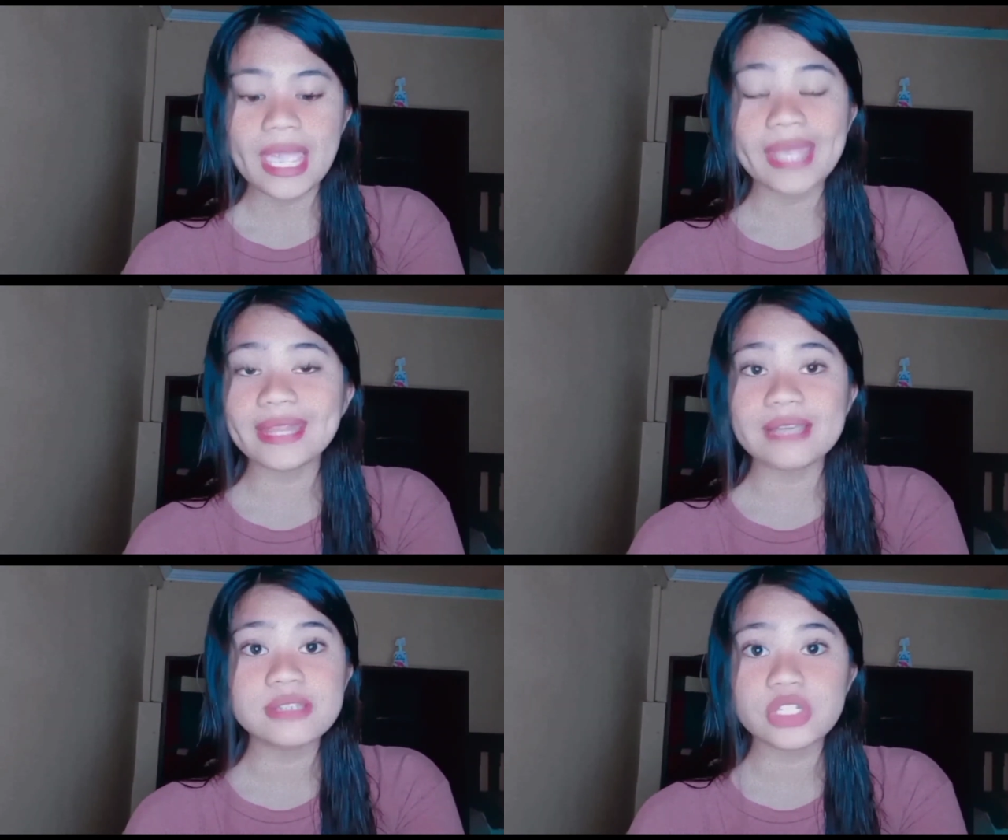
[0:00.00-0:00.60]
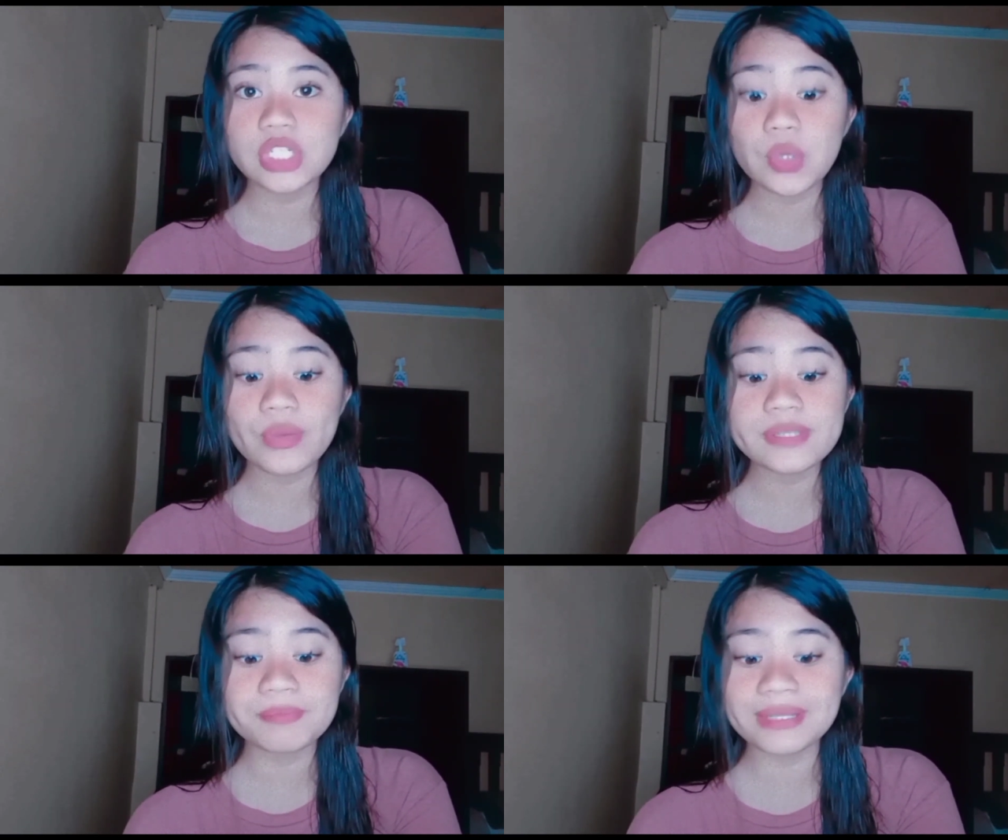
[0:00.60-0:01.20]
and as she
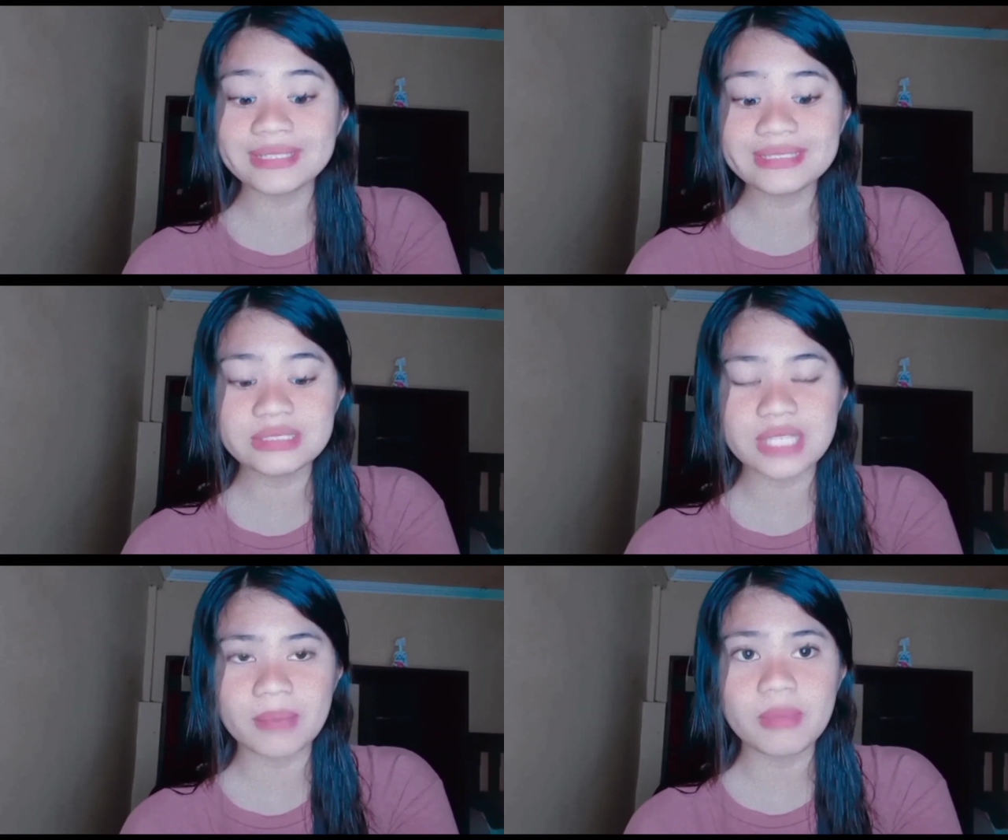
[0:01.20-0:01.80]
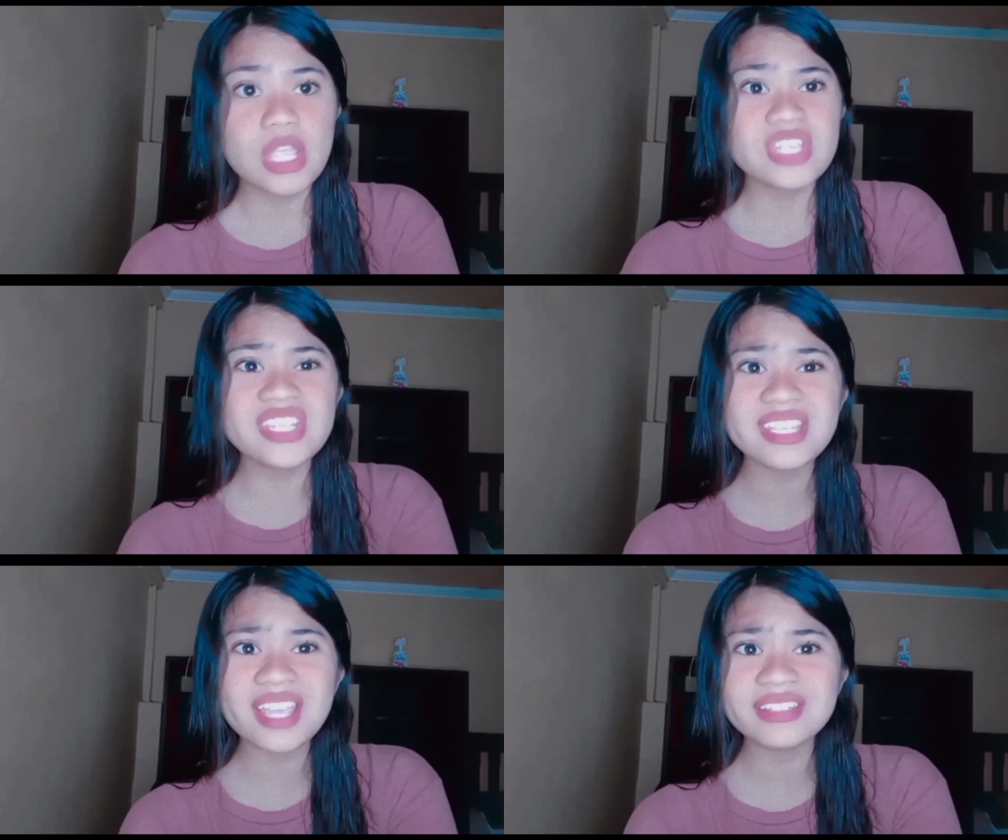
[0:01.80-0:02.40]
was peeling them,
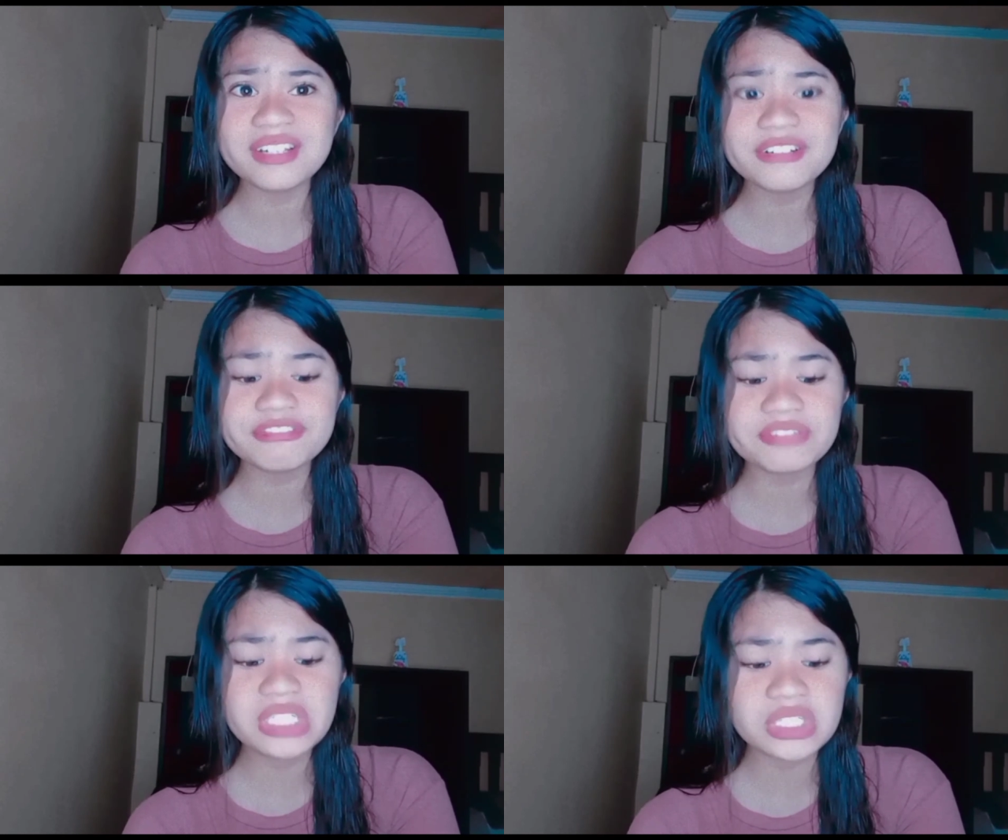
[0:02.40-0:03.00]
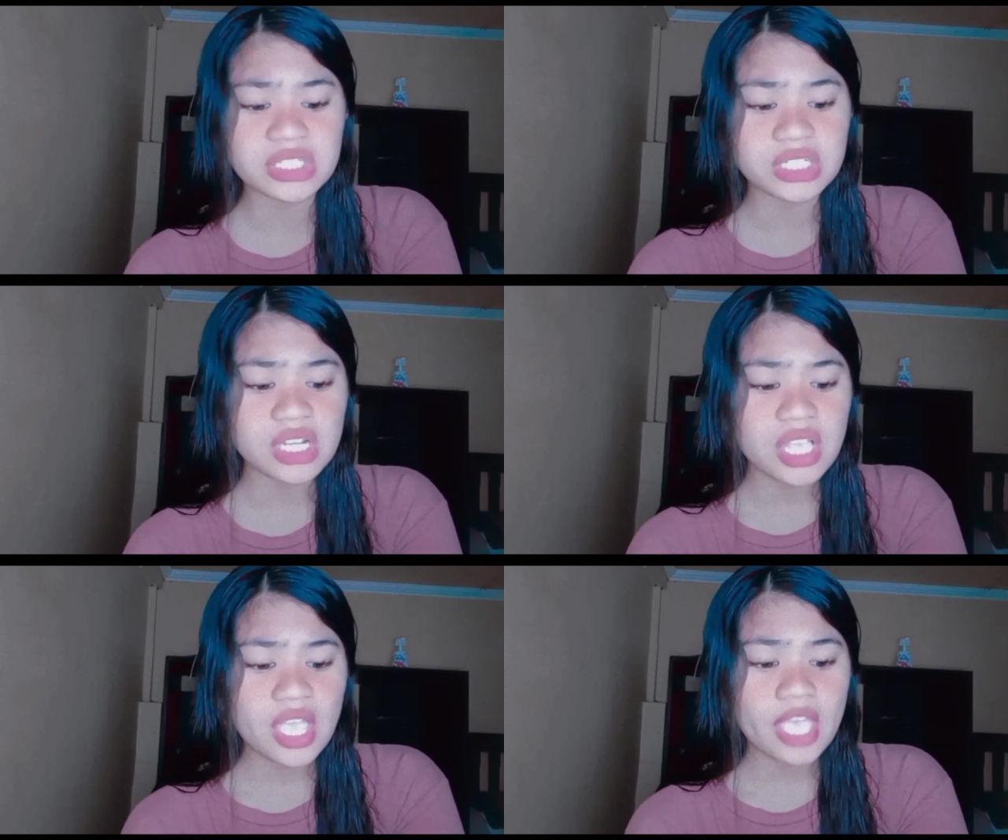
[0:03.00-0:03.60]
she cut her finger,
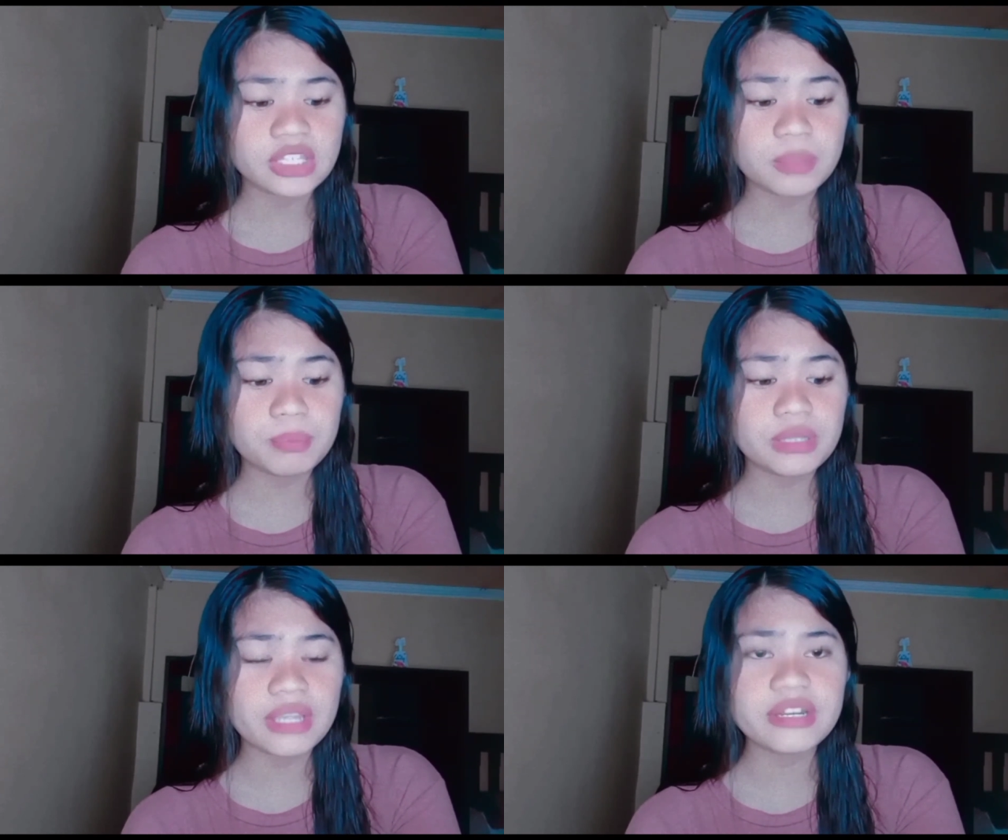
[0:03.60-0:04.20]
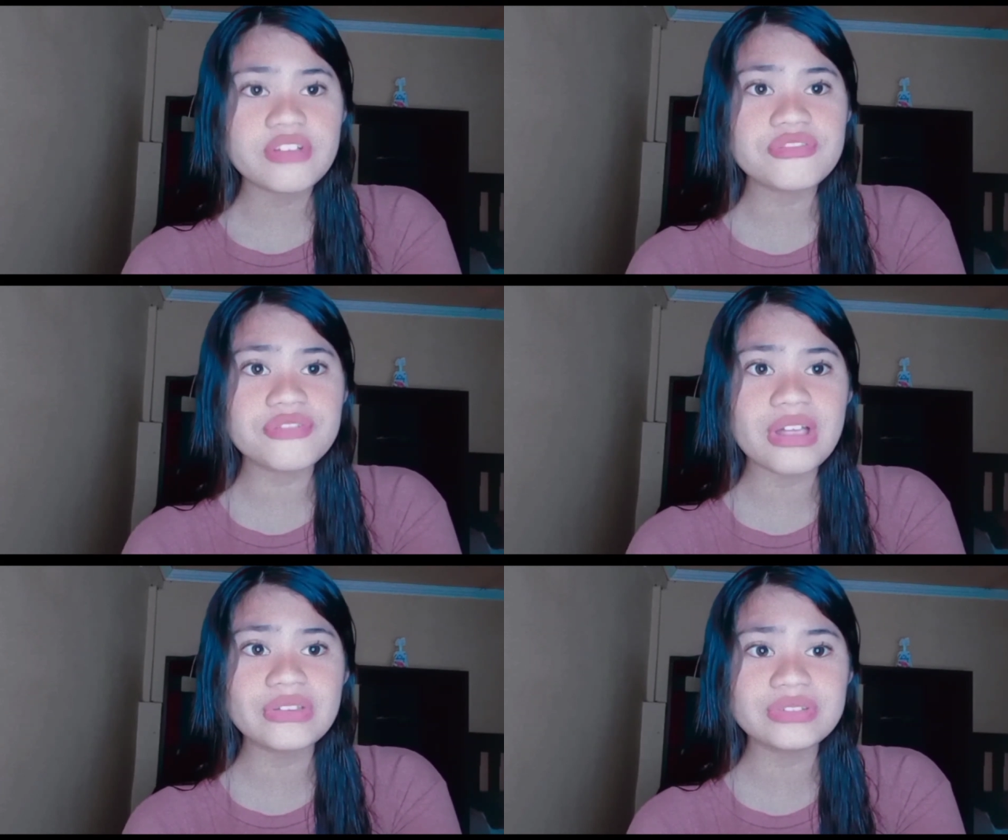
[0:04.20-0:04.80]
and the blood
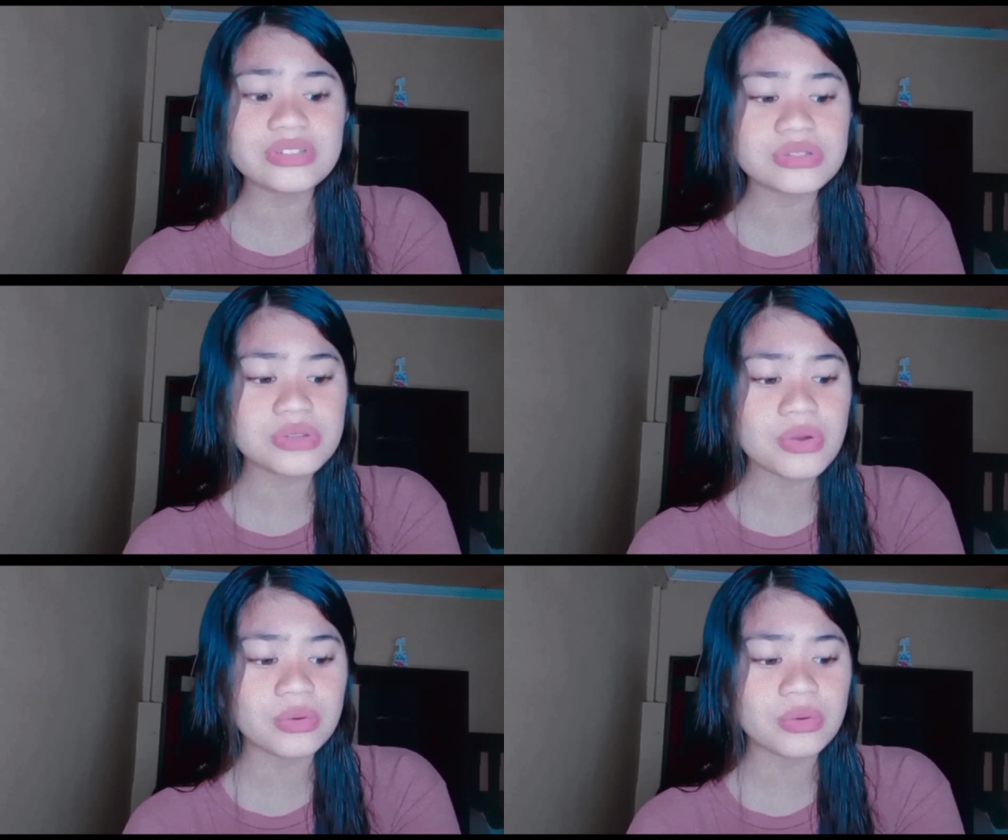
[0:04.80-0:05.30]
fell on the snow.